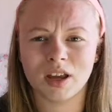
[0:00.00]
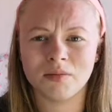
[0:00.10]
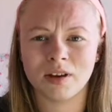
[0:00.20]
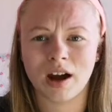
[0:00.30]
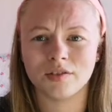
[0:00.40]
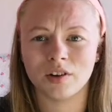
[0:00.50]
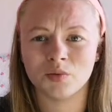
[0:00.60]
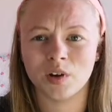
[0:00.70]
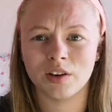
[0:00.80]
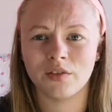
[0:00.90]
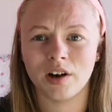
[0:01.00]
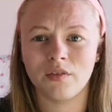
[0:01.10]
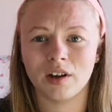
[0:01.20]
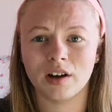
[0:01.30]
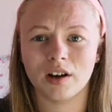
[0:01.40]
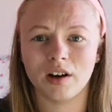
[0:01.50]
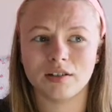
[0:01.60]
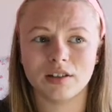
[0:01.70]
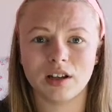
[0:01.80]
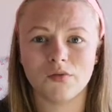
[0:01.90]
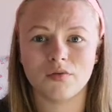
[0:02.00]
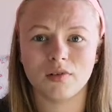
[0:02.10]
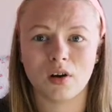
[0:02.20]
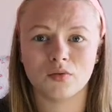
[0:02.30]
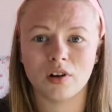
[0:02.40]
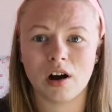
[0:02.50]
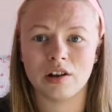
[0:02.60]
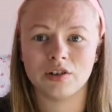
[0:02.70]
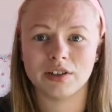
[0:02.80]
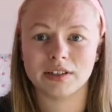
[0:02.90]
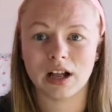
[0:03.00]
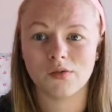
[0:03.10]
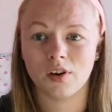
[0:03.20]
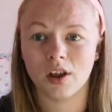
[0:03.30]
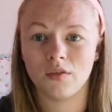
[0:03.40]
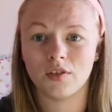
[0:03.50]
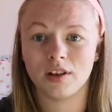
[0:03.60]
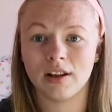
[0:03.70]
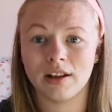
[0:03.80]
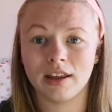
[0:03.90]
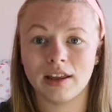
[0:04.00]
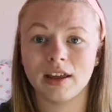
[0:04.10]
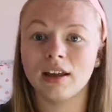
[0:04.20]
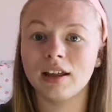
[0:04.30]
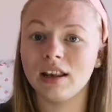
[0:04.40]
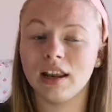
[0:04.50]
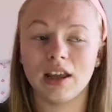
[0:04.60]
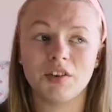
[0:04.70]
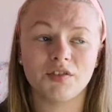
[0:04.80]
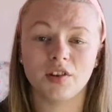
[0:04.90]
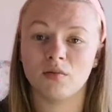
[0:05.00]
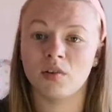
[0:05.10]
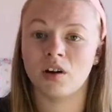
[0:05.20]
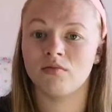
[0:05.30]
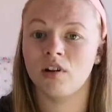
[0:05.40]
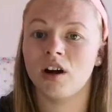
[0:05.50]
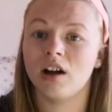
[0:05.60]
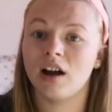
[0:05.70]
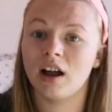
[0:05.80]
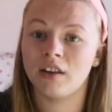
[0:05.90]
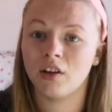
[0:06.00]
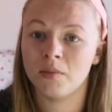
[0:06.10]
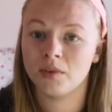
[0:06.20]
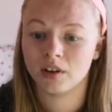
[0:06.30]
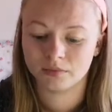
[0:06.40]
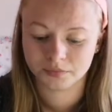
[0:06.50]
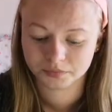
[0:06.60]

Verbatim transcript: maybe after I'm twenty five, like I still have to go to college. I still have a life to like live, so no, I'm not anytime soon.